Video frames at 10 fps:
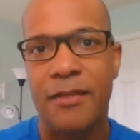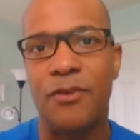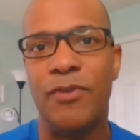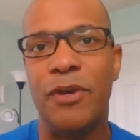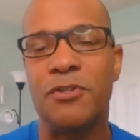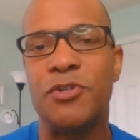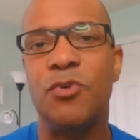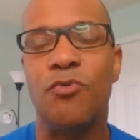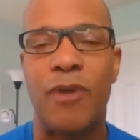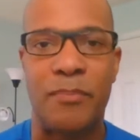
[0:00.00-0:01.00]
the realtor
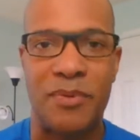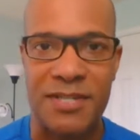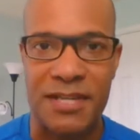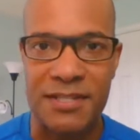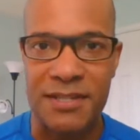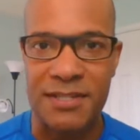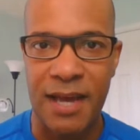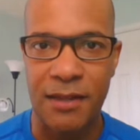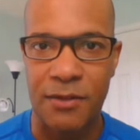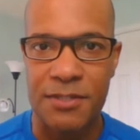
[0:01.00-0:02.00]
who represents the
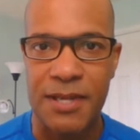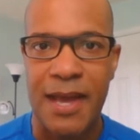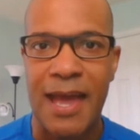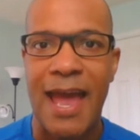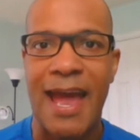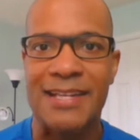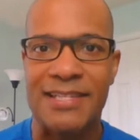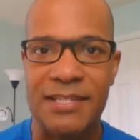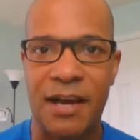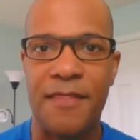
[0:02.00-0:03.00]
sellers, has
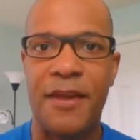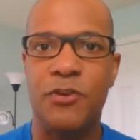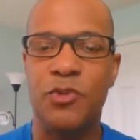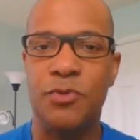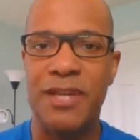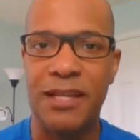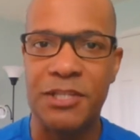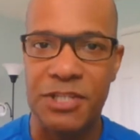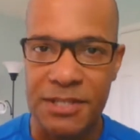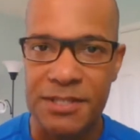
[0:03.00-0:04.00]
done their due
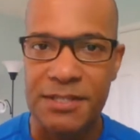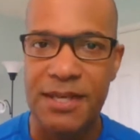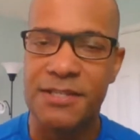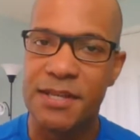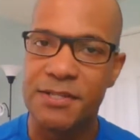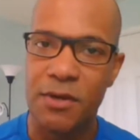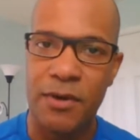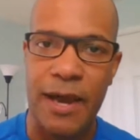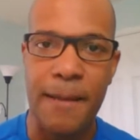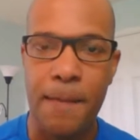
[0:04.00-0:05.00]
diligence and says,
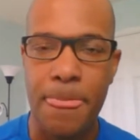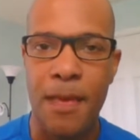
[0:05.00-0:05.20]
okay,